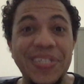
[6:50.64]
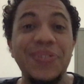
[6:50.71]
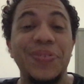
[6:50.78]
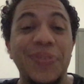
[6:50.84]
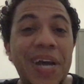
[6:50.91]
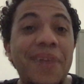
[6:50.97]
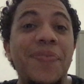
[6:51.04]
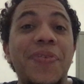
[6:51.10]

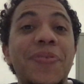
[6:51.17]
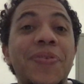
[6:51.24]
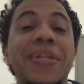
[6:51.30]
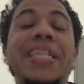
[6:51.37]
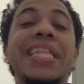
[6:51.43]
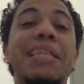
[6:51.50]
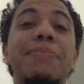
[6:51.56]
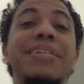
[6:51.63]
you have every.
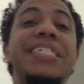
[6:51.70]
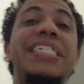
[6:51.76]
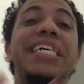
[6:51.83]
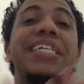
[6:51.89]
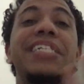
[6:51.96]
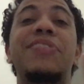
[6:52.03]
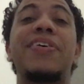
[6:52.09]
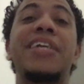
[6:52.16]
Let me just say
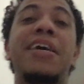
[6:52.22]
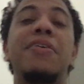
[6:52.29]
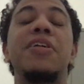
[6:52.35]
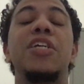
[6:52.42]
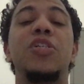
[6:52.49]
this right now.